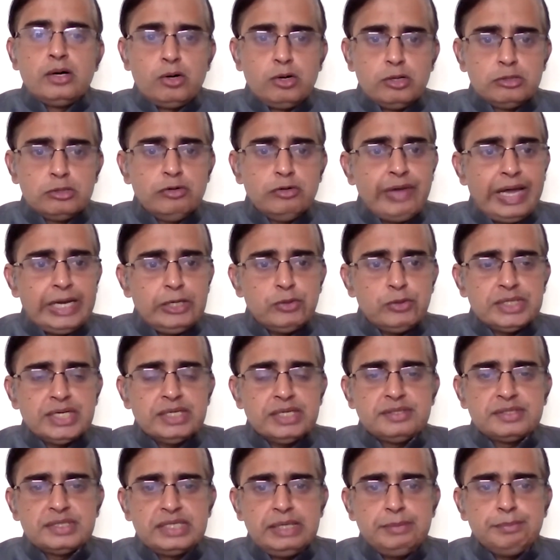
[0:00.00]
Although
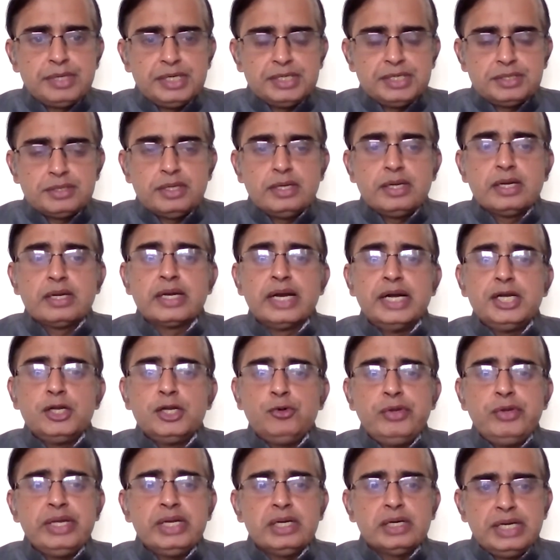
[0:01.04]
valuations seem rich,
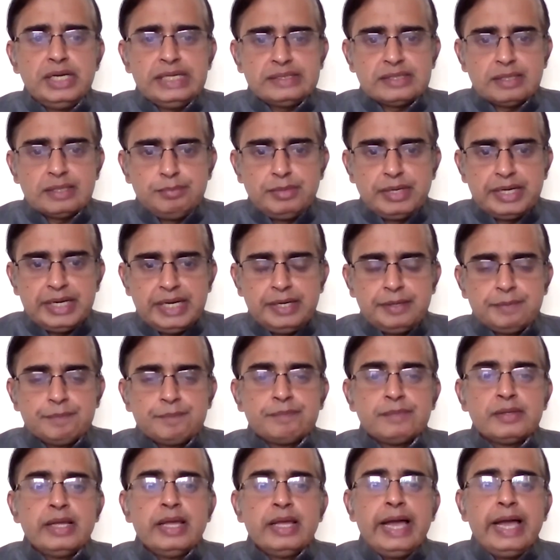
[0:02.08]
continuing earnings upgrade
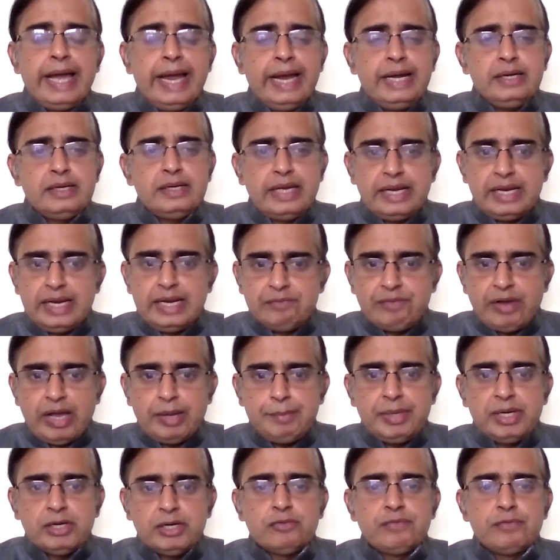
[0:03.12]
and an
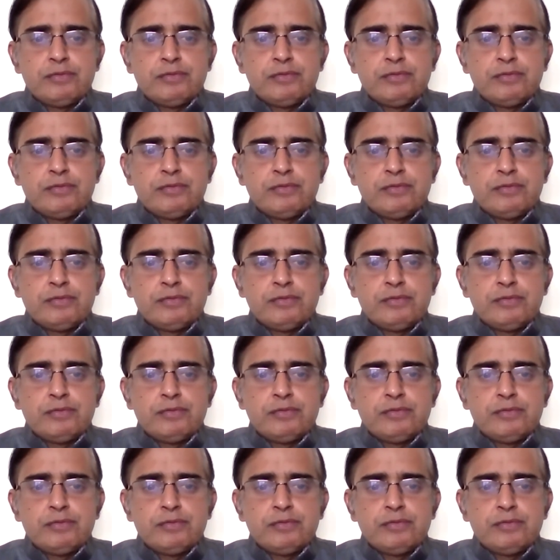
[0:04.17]
environment